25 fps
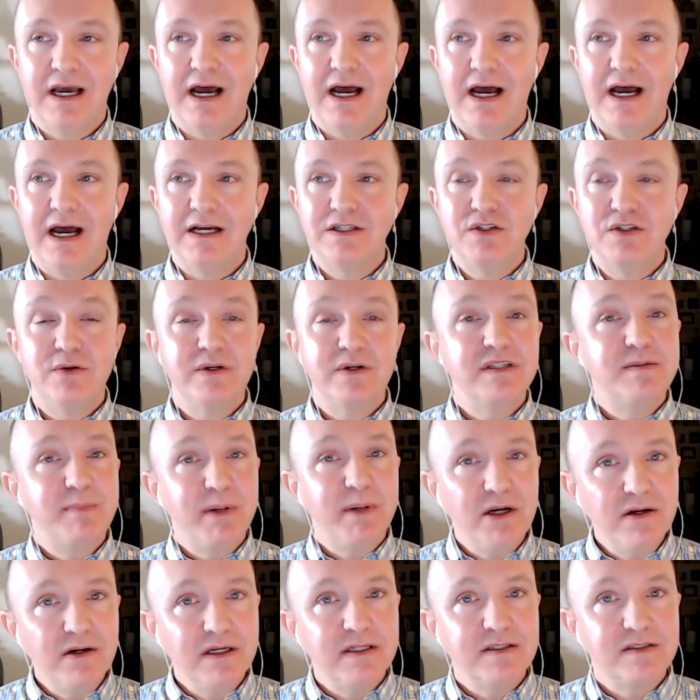uh, to
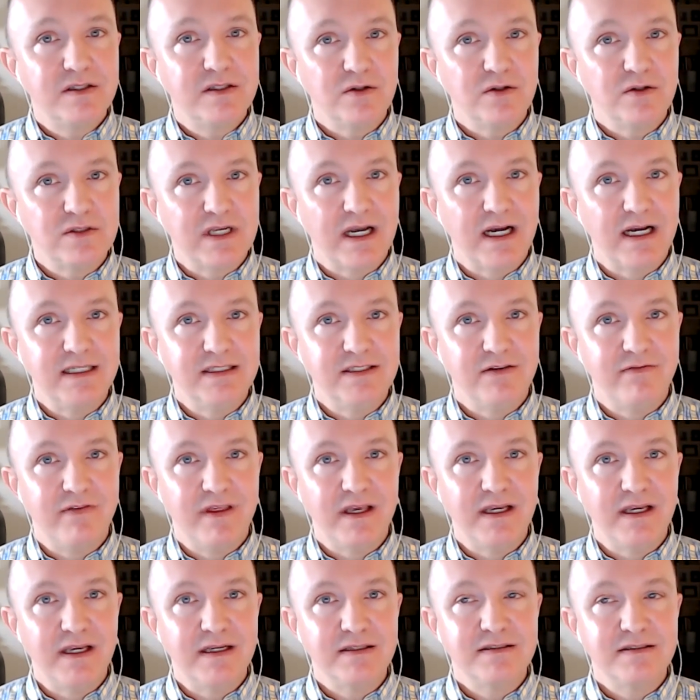experience those kinds of
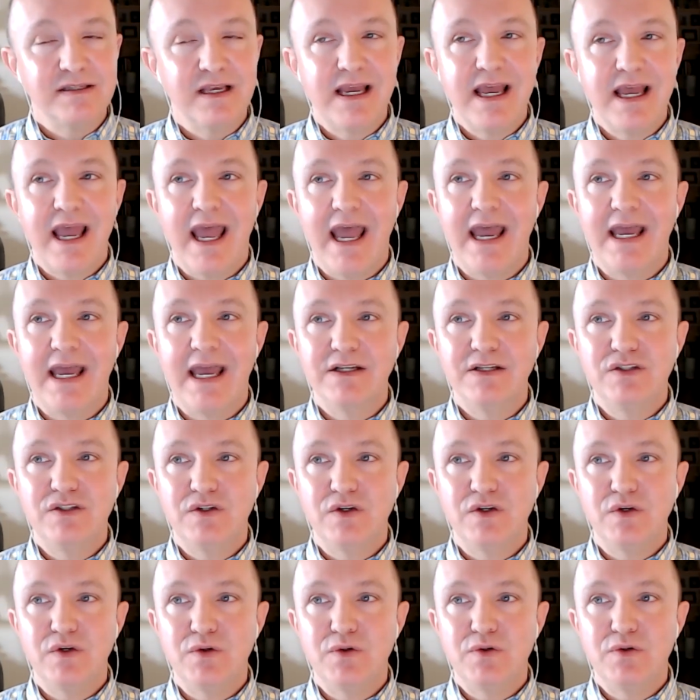things and
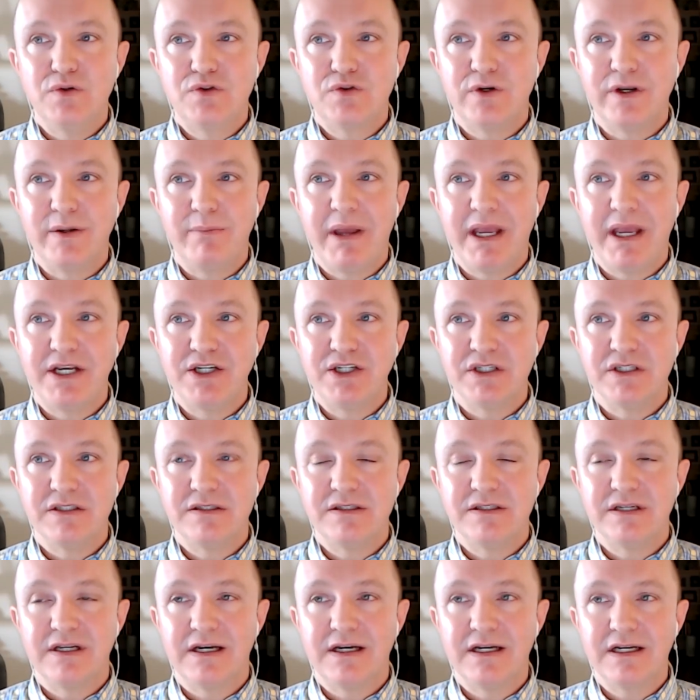to treat
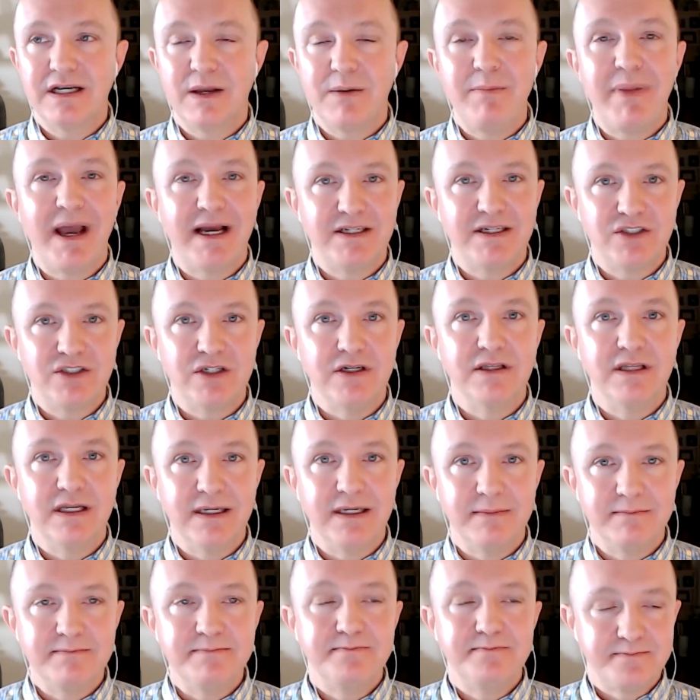patients uh,
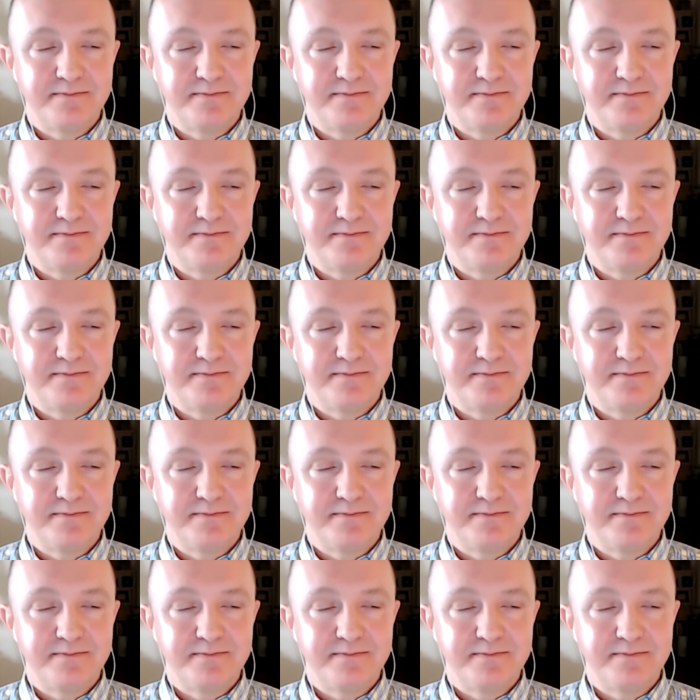compassionately